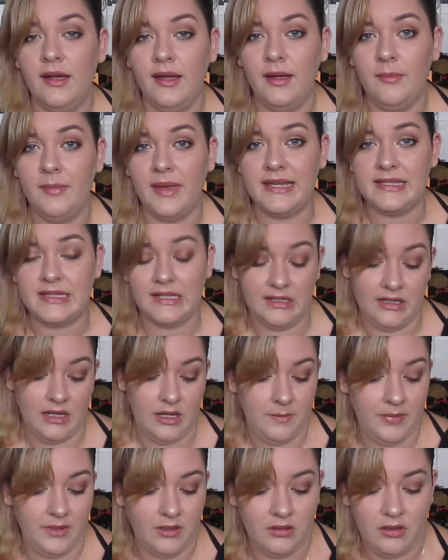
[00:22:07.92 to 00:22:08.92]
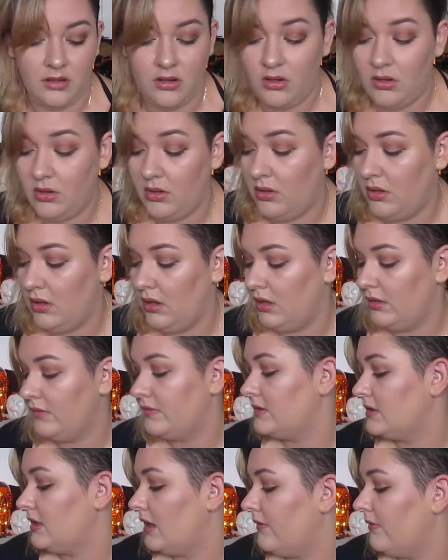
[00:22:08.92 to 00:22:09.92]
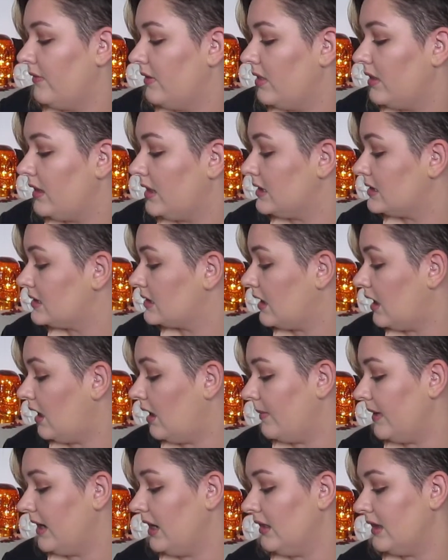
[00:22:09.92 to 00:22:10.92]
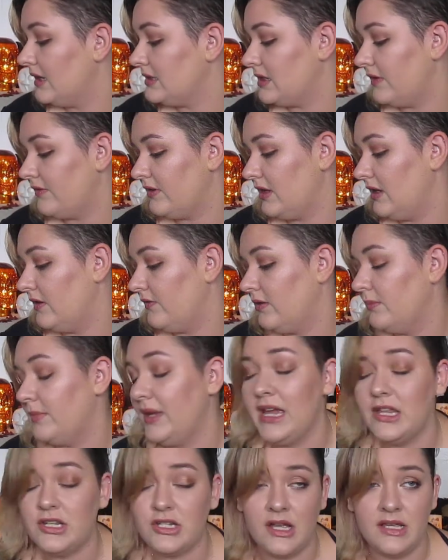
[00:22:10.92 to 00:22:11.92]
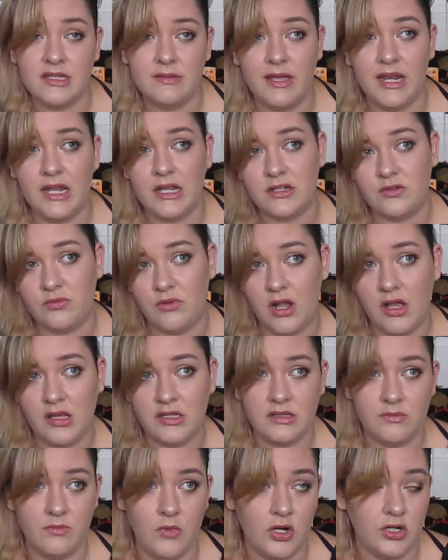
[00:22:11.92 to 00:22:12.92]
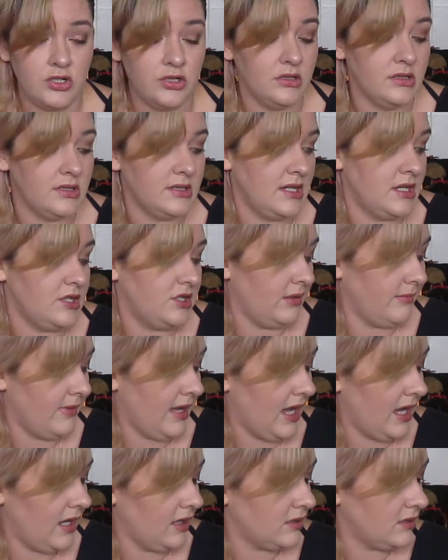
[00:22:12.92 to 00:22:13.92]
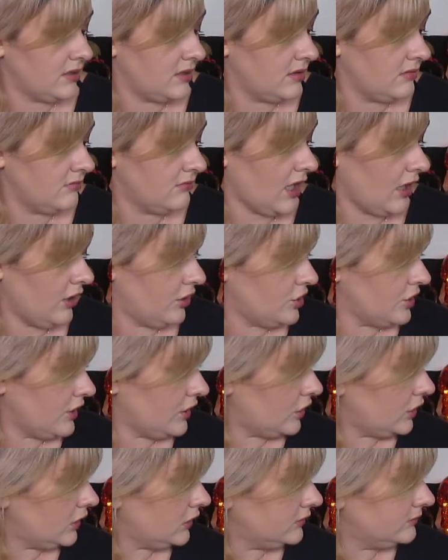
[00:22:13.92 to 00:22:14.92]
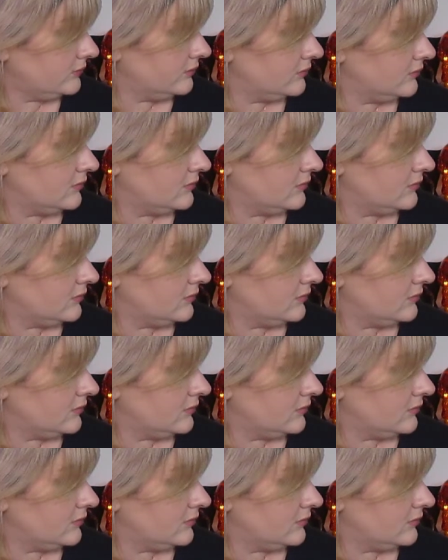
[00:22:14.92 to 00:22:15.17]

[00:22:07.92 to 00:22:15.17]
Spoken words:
amazing epic haul of stuff that is coming. That's everything from BH Cosmetics, Ross, Marshalls, TJ Maxx, Dollar General,